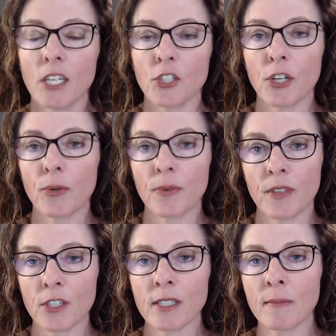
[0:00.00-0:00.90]
So
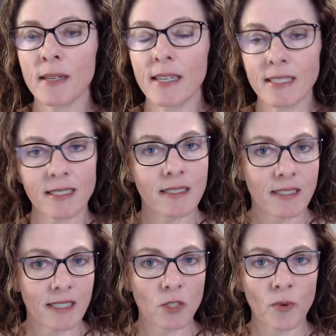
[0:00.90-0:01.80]
there's some
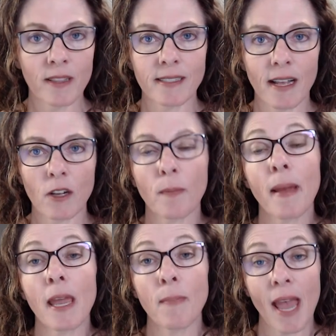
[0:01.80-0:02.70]
instances where the seller
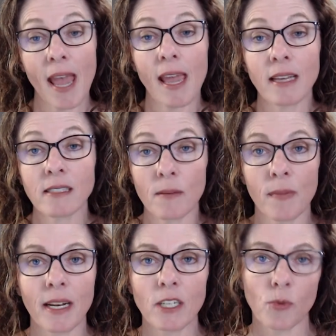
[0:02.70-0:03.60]
may pay some
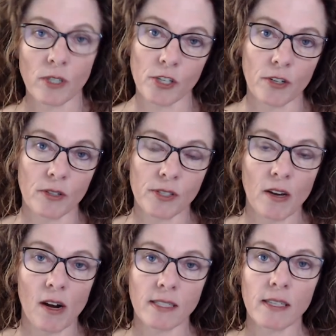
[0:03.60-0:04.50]
money towards your closing
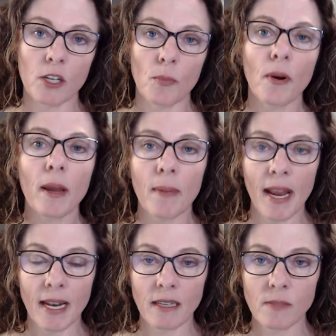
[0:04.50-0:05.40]
costs and your
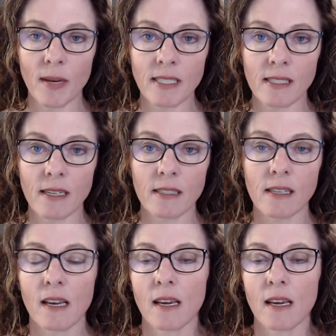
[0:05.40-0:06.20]
prepaid expenses.